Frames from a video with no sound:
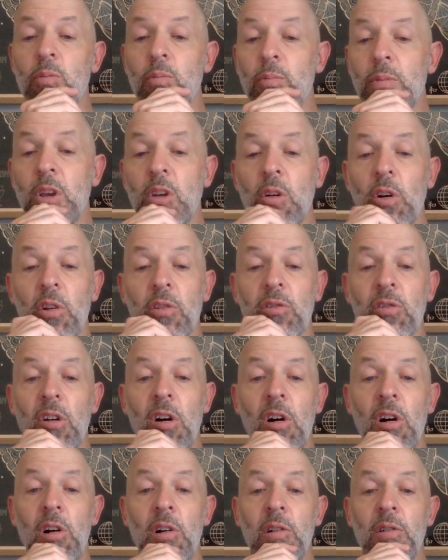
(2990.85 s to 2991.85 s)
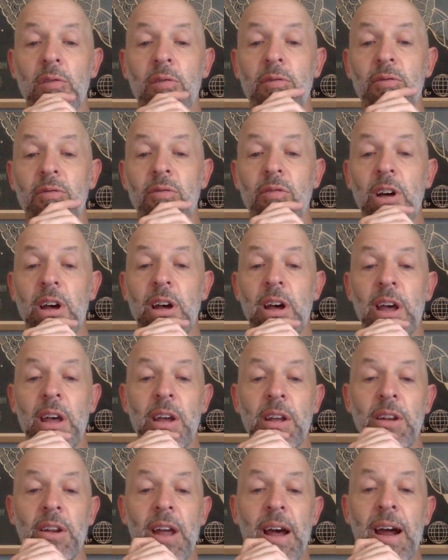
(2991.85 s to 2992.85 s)
because of
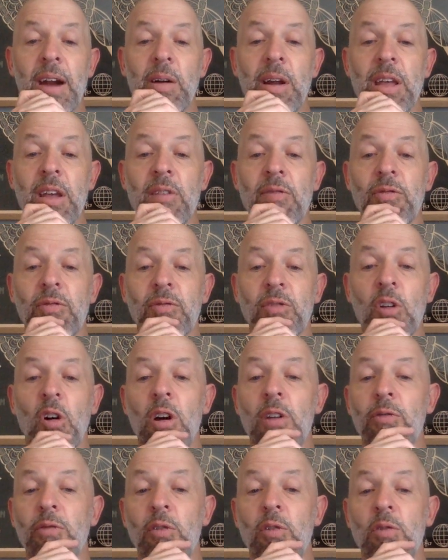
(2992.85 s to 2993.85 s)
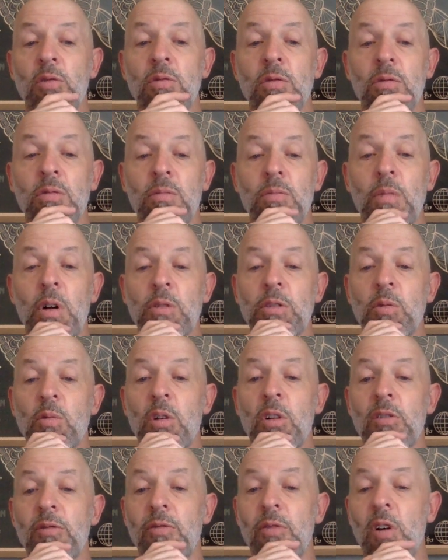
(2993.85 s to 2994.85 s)
an RAF Typhoon
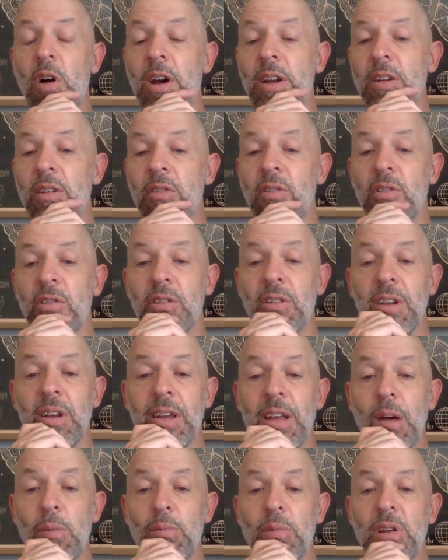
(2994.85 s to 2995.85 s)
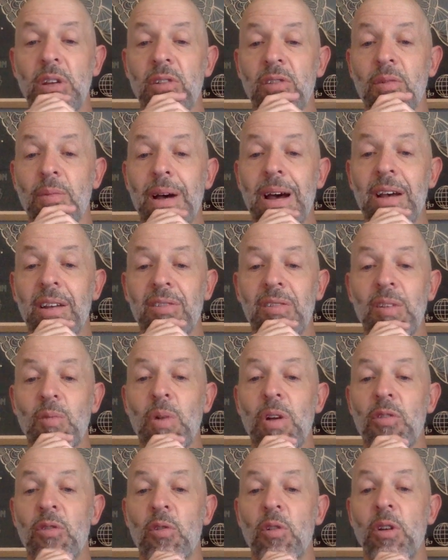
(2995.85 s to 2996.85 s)
multi-role fighters accompanying some
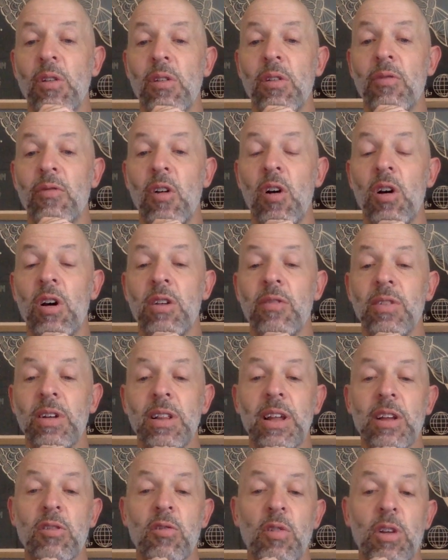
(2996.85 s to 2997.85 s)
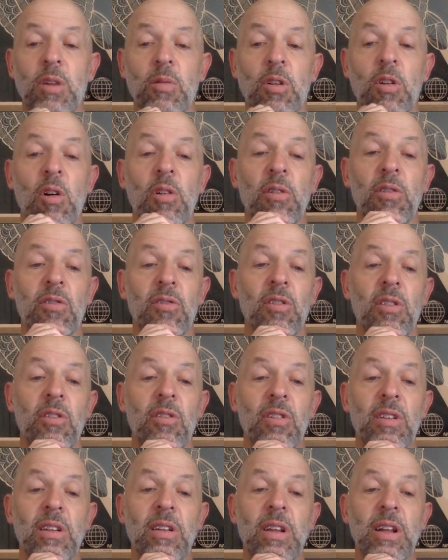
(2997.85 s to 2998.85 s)
RC-13005 electronic
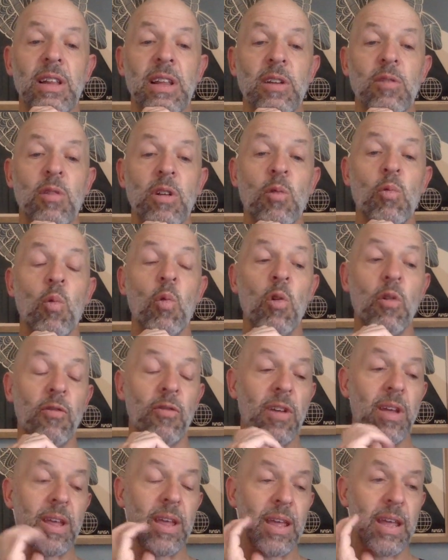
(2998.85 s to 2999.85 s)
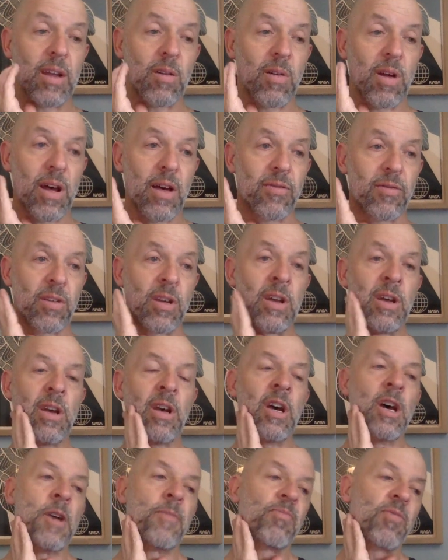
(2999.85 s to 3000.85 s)
reconnaissance and electronic warfare aircraft.
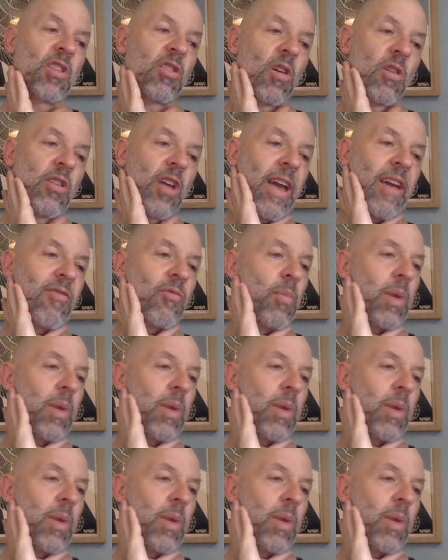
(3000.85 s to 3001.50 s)
So there have